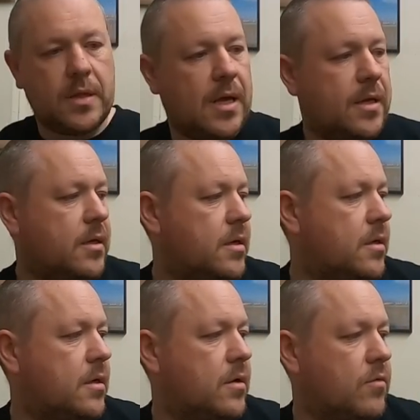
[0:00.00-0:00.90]
Then,
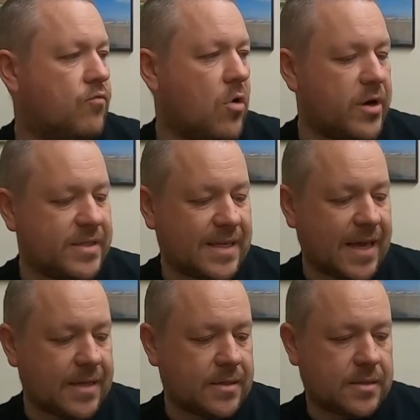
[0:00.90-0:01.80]
Rise
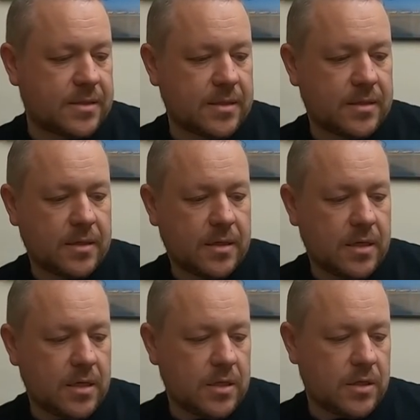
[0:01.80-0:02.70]
Against.
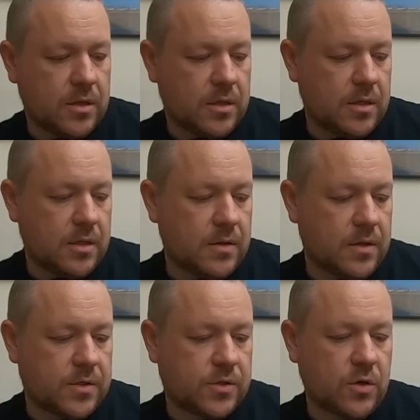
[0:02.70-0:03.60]

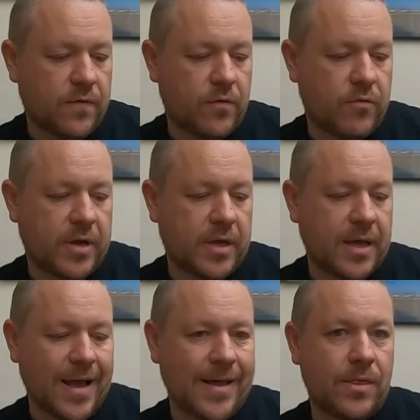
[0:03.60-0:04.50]
The
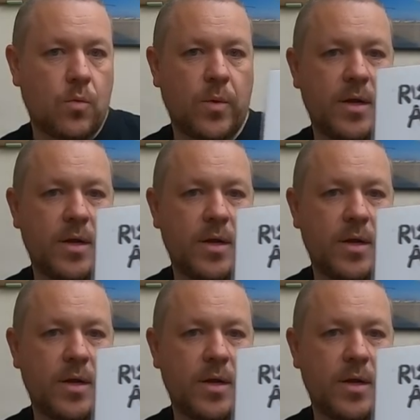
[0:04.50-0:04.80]
Suffering and the